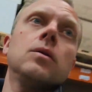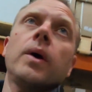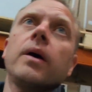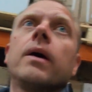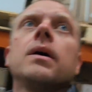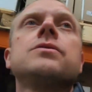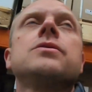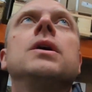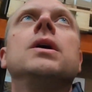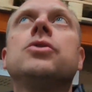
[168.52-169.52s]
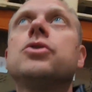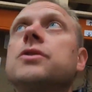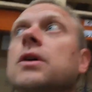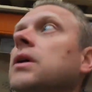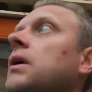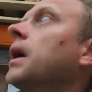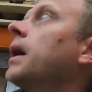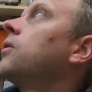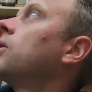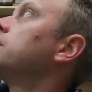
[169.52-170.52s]
the warehouse, just so you can
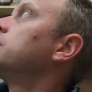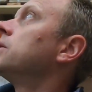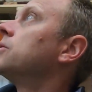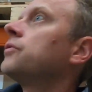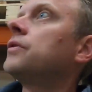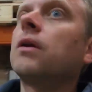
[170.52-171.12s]
get an idea of the